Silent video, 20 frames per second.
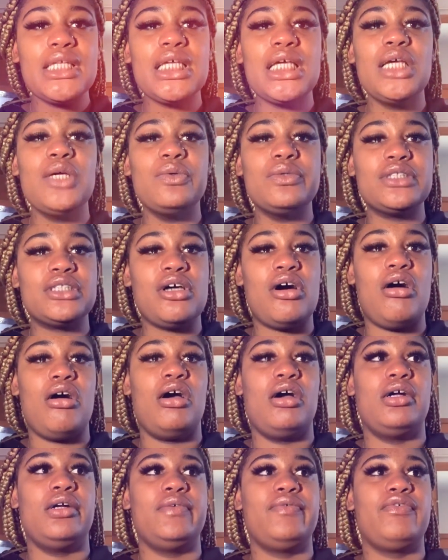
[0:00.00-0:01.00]
it was
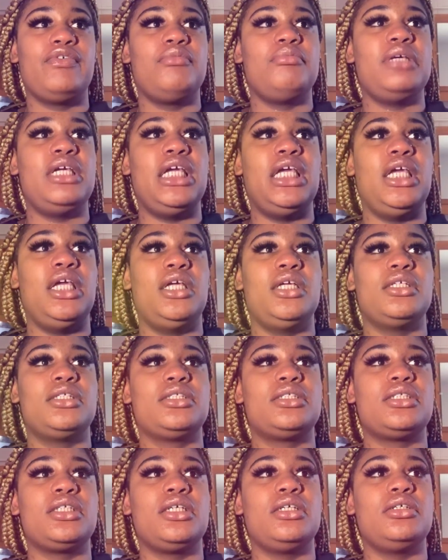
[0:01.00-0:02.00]
hard for me
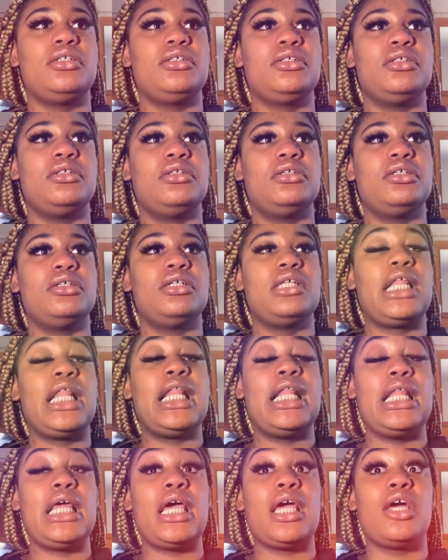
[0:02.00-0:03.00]
to
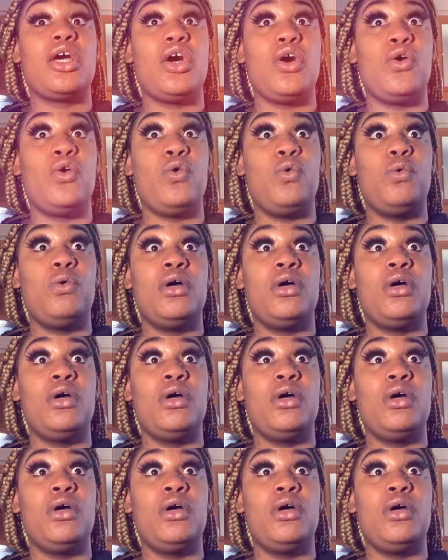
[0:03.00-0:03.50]
let go